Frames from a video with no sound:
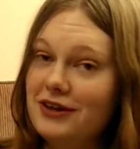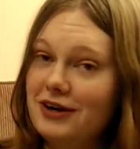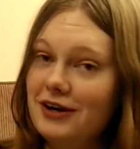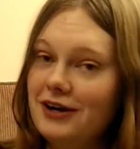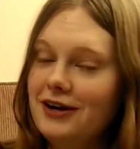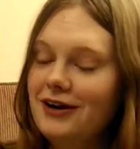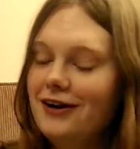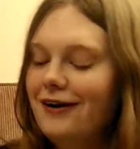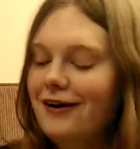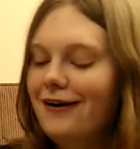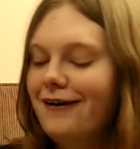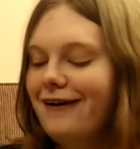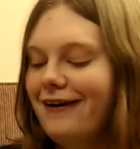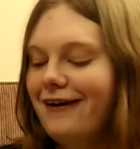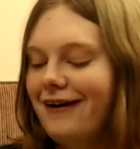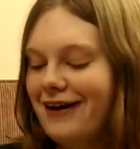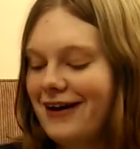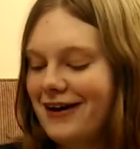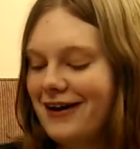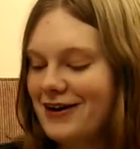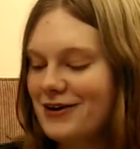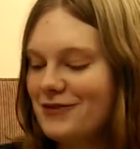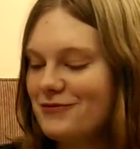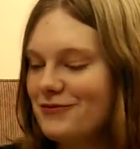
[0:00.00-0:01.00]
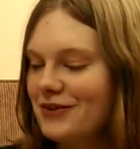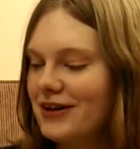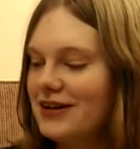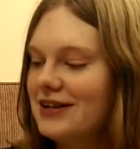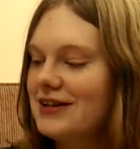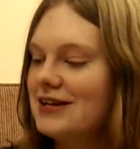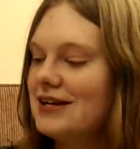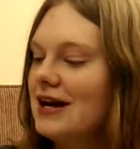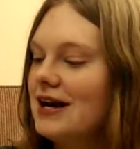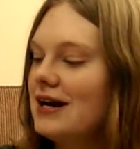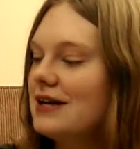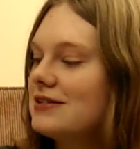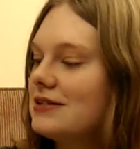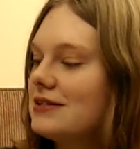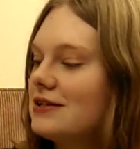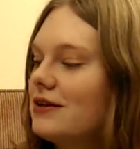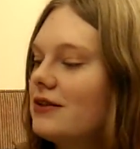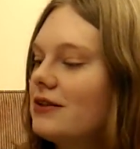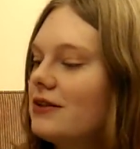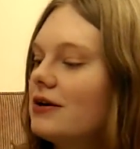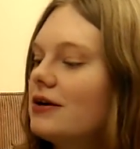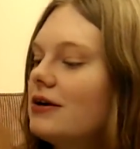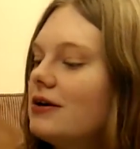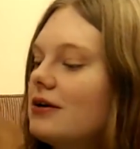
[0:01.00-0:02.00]
there. Um, and he has
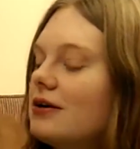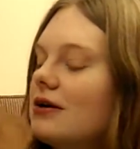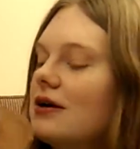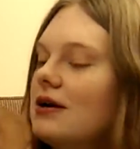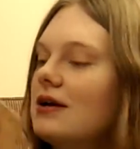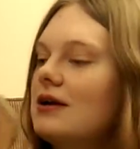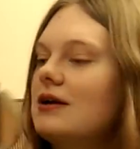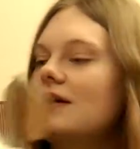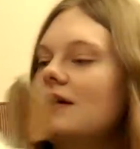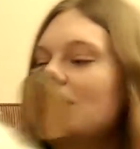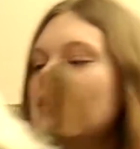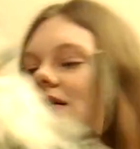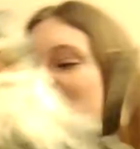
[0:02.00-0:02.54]
another uh,